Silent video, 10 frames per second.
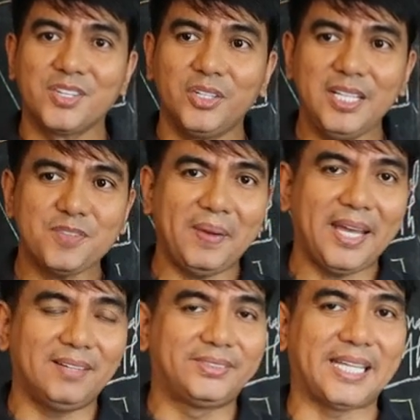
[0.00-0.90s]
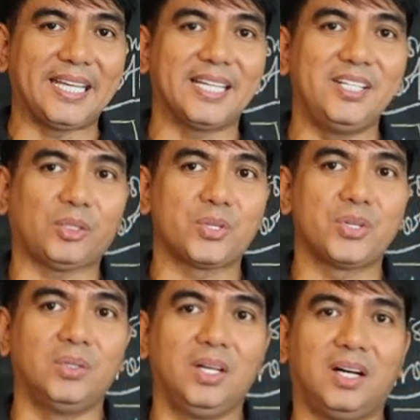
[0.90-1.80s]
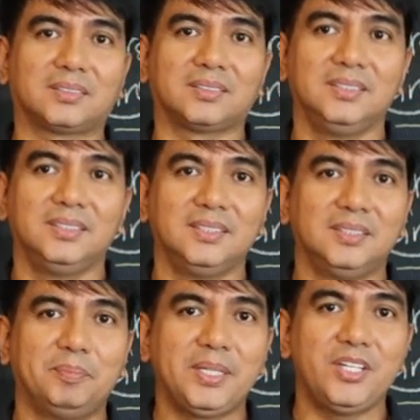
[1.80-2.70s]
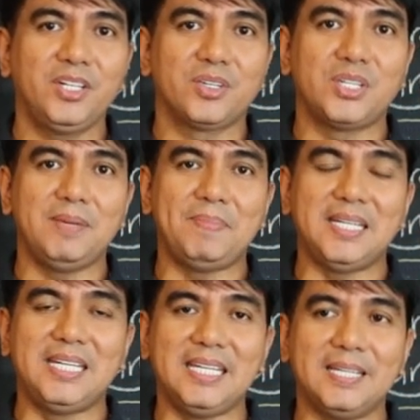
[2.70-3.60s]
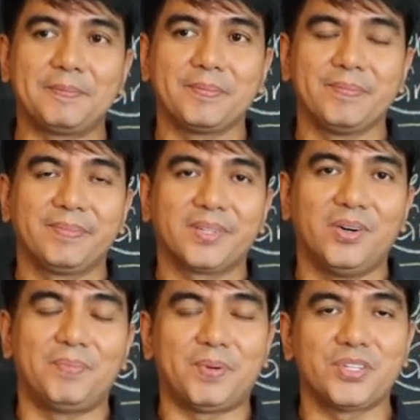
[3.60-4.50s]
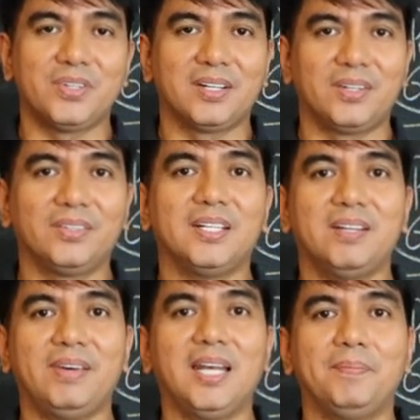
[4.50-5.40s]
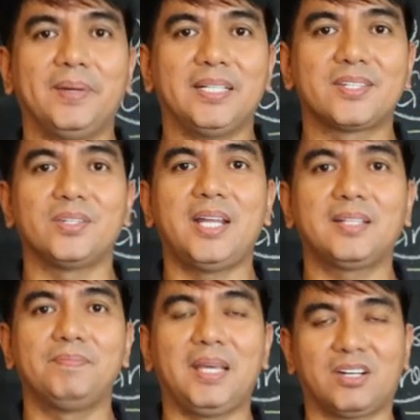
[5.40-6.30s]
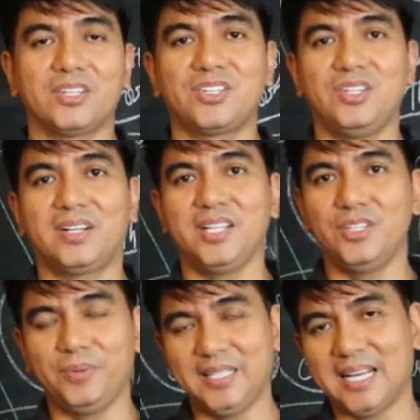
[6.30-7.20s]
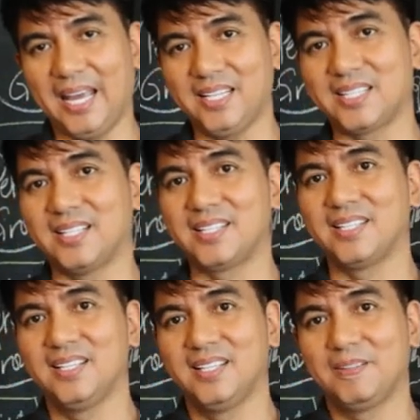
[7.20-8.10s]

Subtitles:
So this may have taken you so long. But you know, CPD, or personal growth and development, is not because you're renewing the license.